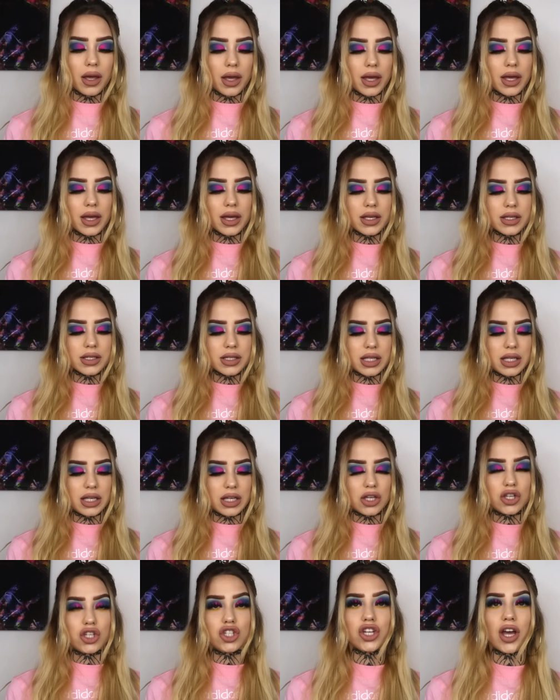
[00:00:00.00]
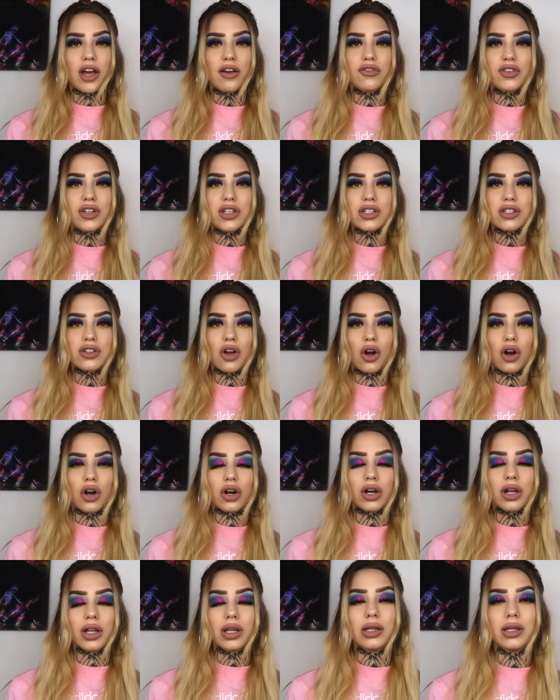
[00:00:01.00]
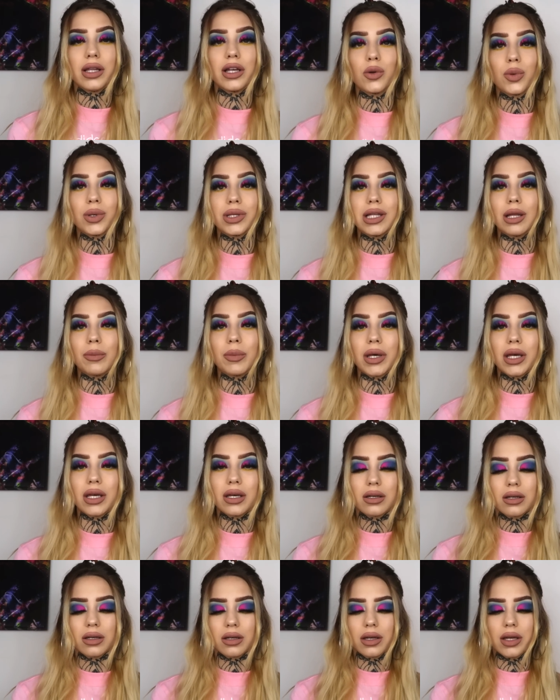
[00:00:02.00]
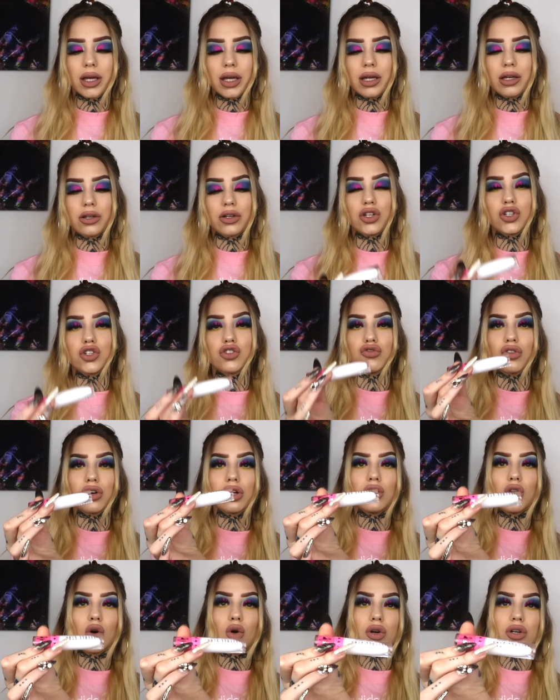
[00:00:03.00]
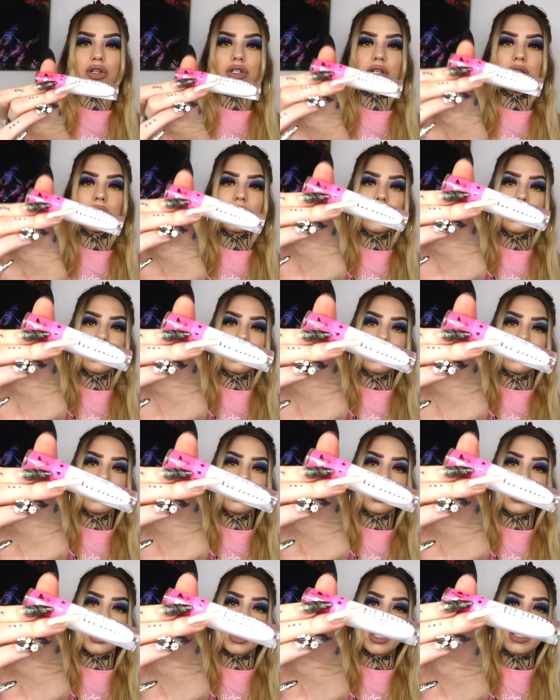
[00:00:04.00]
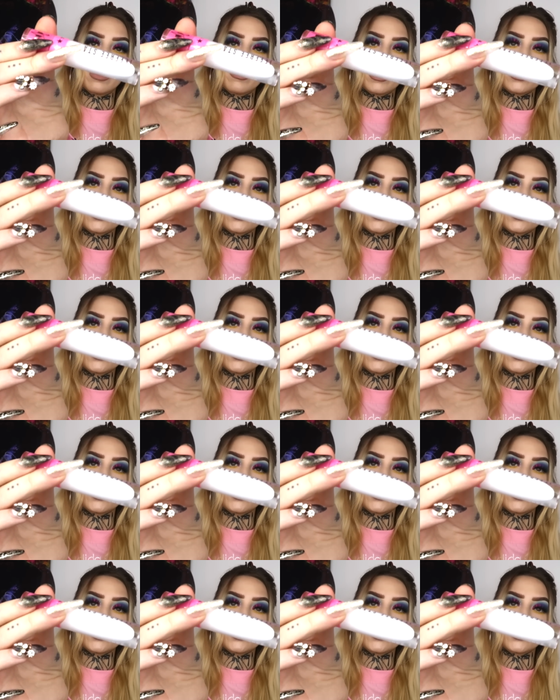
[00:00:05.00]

It is the Jeffree Star Liquid Lippy in Drug Lord. Um,